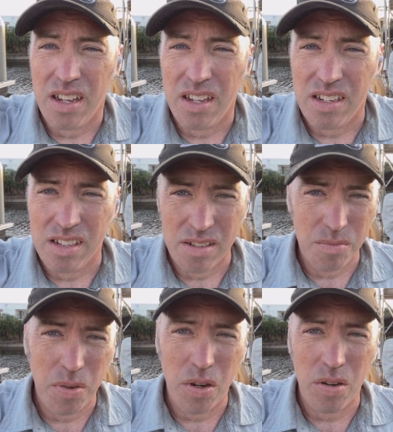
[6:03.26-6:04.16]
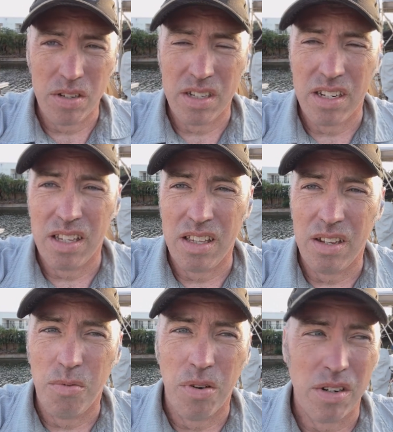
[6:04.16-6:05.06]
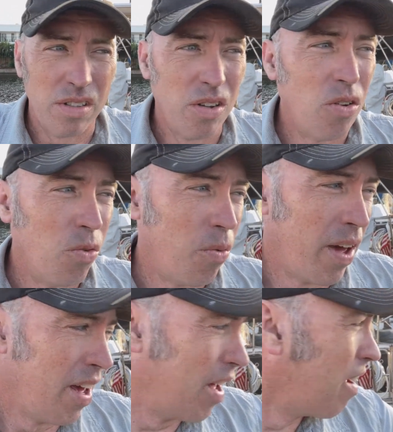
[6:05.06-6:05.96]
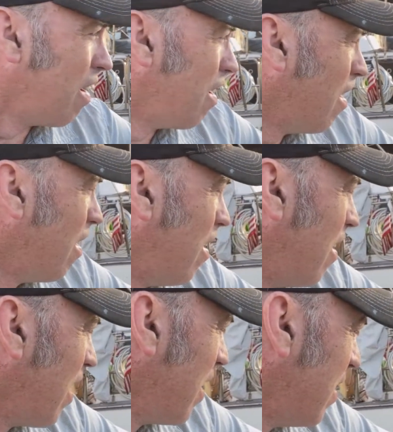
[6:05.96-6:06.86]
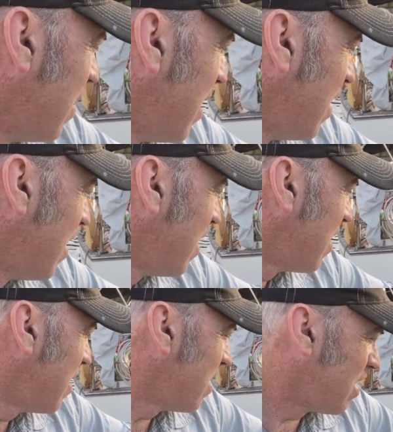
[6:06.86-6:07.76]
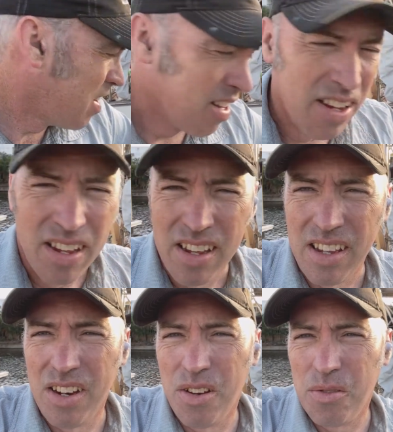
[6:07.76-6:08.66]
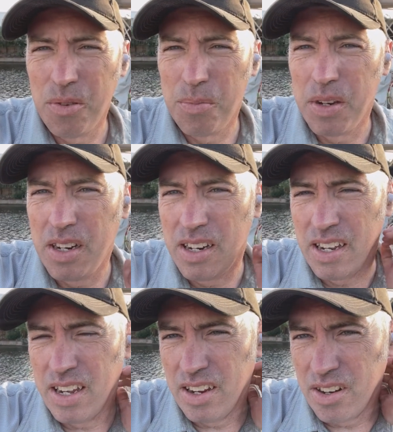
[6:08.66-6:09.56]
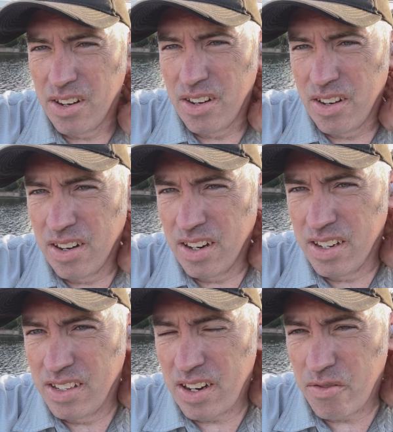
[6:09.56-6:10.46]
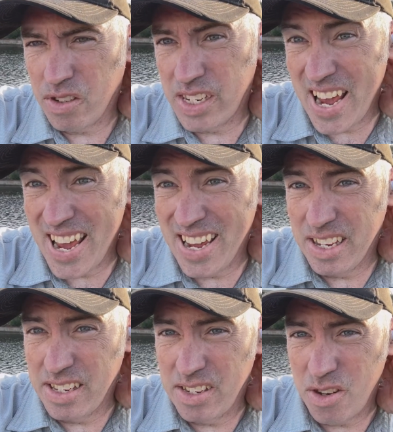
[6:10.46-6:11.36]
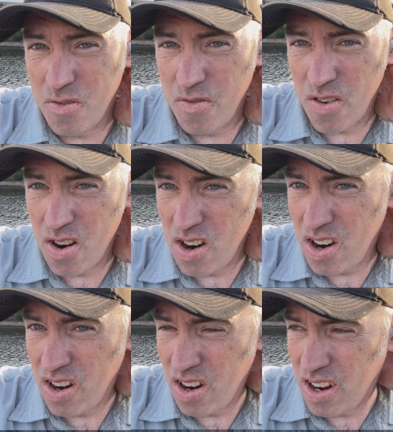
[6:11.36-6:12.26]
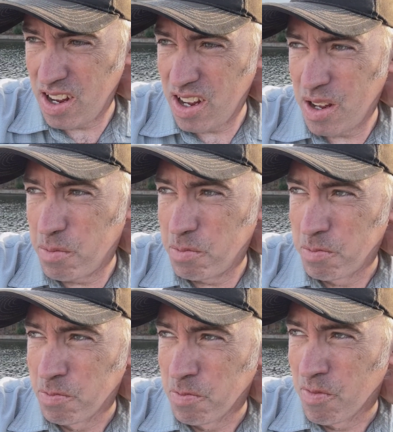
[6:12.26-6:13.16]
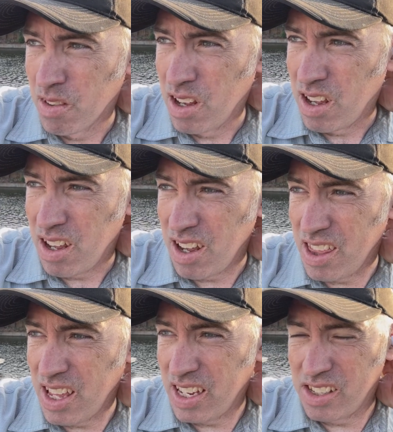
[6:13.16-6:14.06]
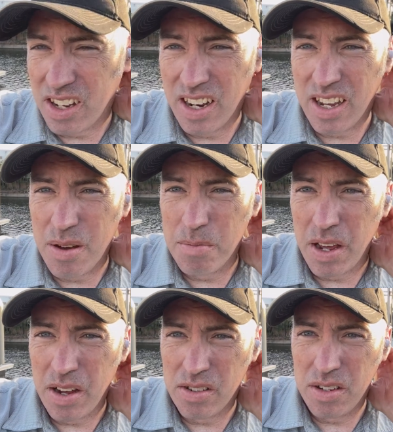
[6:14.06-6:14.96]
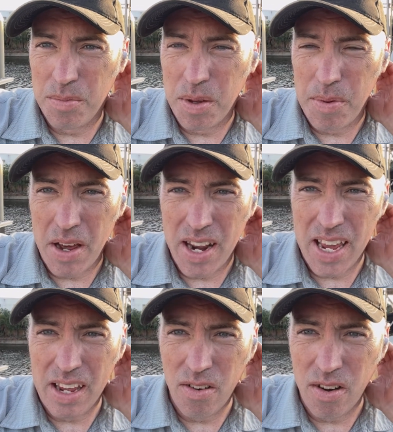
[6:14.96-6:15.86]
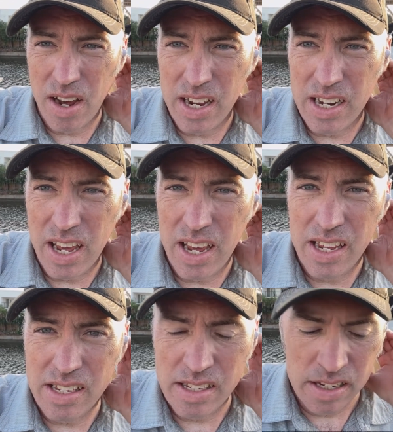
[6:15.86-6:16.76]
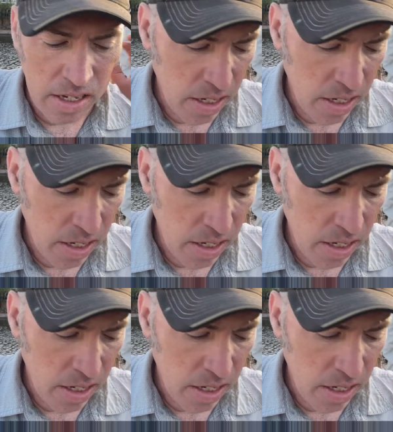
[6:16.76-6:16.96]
The motor did the work the whole way, and then we've been here several days so far. I think it's going to come out to be about 8 or 9 days